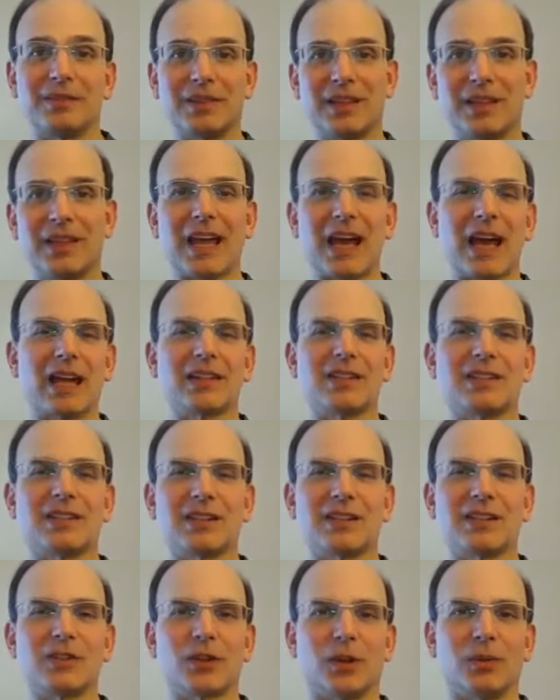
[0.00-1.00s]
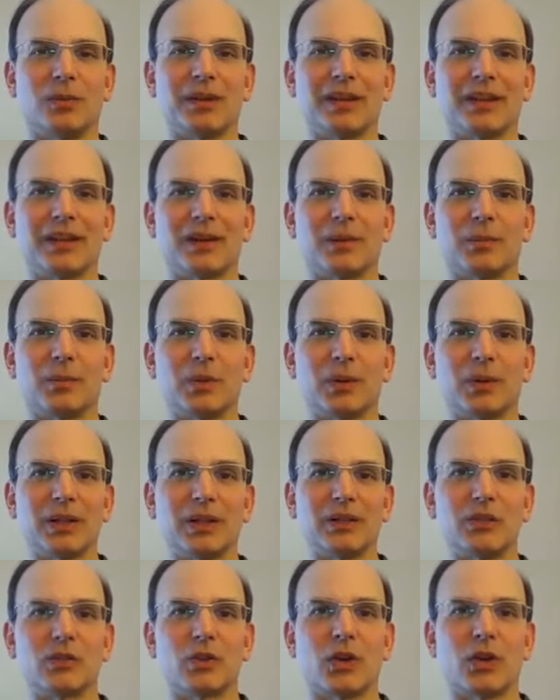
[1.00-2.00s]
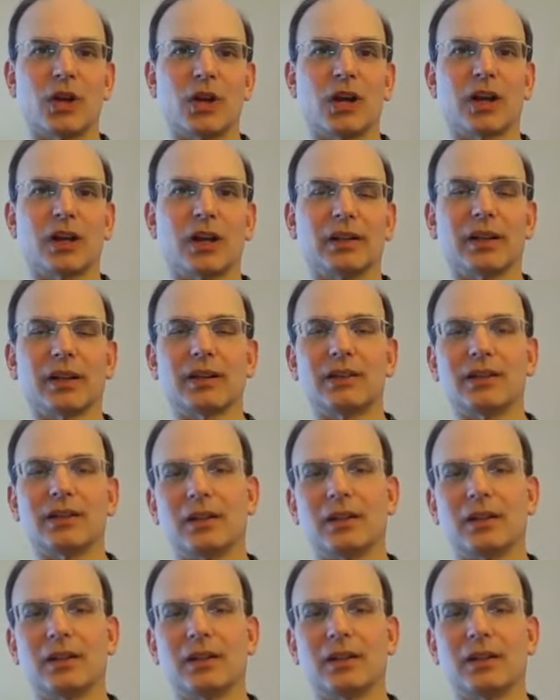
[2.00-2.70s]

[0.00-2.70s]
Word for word: the odds they told me are pretty strong that